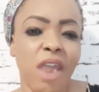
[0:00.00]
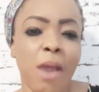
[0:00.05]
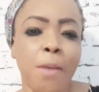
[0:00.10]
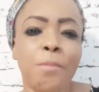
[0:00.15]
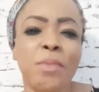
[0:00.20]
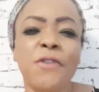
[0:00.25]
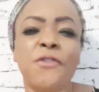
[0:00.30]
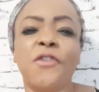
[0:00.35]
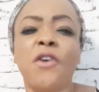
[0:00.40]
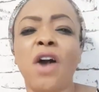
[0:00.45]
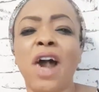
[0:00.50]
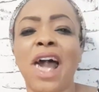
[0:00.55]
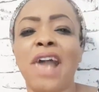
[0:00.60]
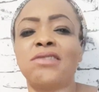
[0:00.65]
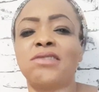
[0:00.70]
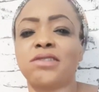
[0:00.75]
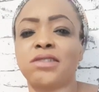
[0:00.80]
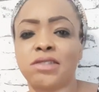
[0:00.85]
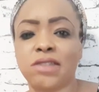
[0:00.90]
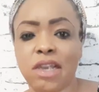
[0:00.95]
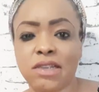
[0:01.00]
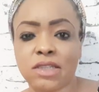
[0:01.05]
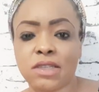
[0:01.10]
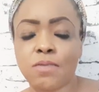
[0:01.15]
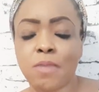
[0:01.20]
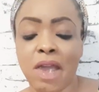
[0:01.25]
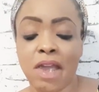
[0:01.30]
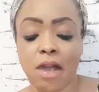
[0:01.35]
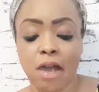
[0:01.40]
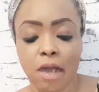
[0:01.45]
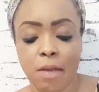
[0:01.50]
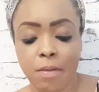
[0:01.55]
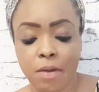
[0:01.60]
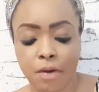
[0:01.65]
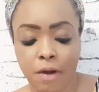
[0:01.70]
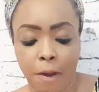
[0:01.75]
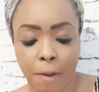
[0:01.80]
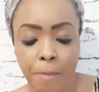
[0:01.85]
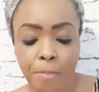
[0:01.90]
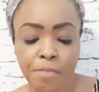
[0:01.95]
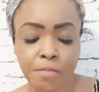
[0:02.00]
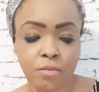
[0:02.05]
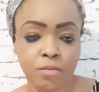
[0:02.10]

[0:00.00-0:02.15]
before I set my camera,